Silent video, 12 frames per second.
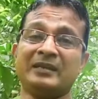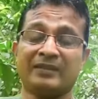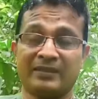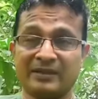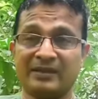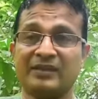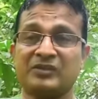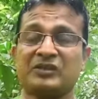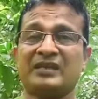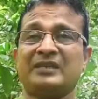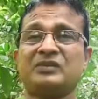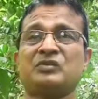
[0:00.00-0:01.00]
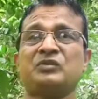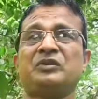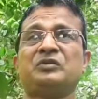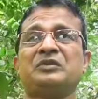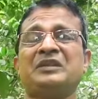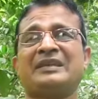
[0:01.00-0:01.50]
the nature. And
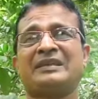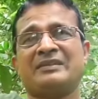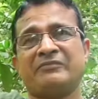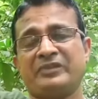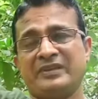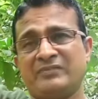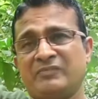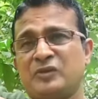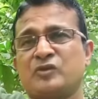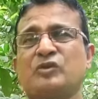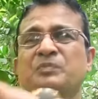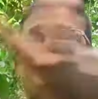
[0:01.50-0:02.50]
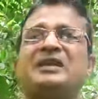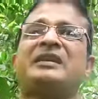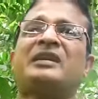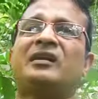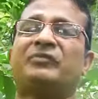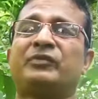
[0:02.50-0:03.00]
we should be
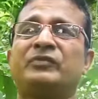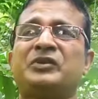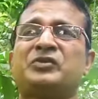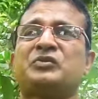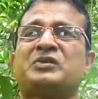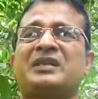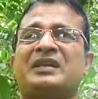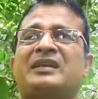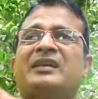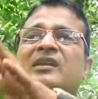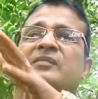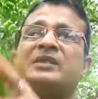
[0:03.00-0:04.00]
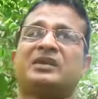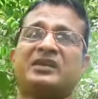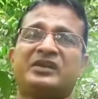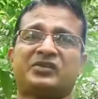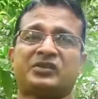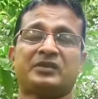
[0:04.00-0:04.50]
careful, we should take care of the
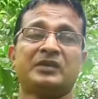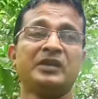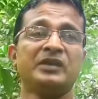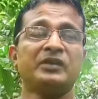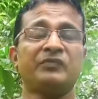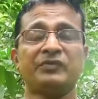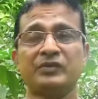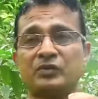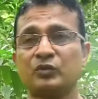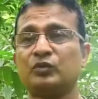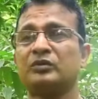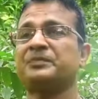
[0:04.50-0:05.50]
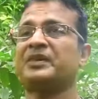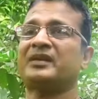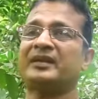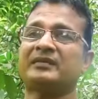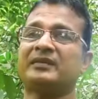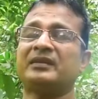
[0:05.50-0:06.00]
nature. If we don't
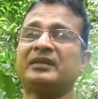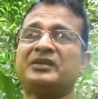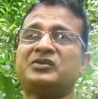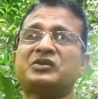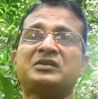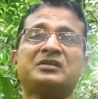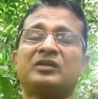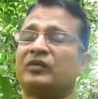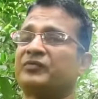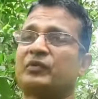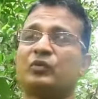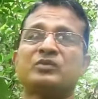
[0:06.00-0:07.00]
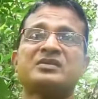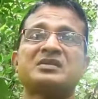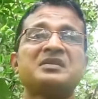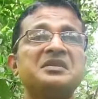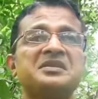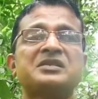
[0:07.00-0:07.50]
protect the nature, of course
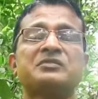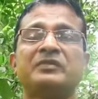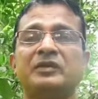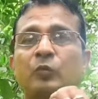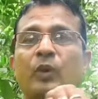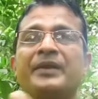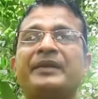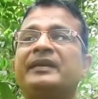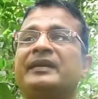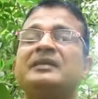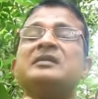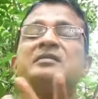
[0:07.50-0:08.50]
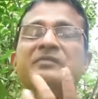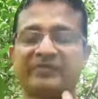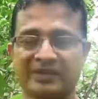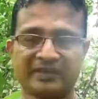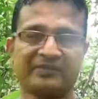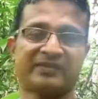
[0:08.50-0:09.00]
nature will one day
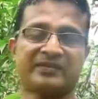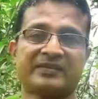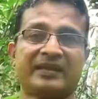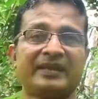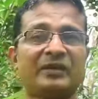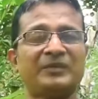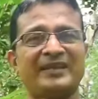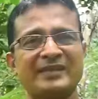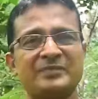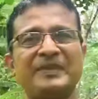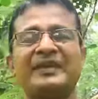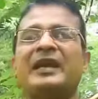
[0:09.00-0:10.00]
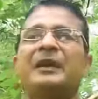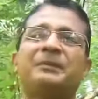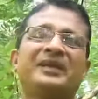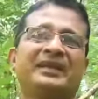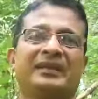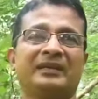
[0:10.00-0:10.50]
punish us. And now it has been
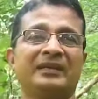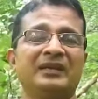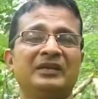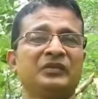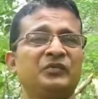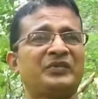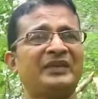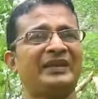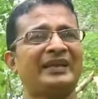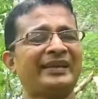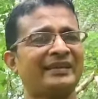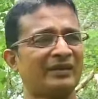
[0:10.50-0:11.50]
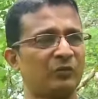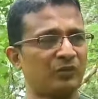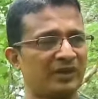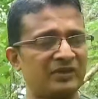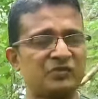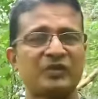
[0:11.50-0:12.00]
happening. You see, like
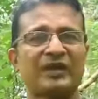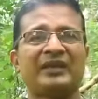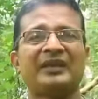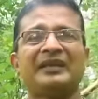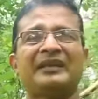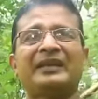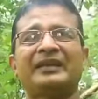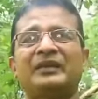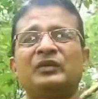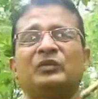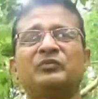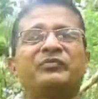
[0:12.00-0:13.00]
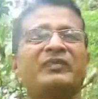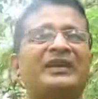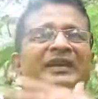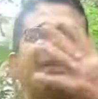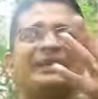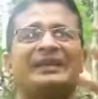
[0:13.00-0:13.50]
nowadays you can hear like,
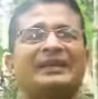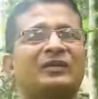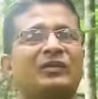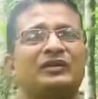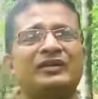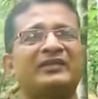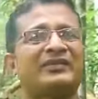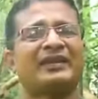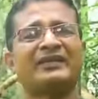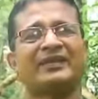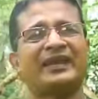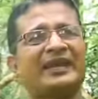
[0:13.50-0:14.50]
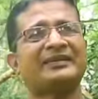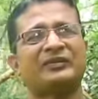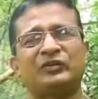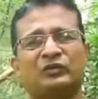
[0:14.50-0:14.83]
flooding and all this and that,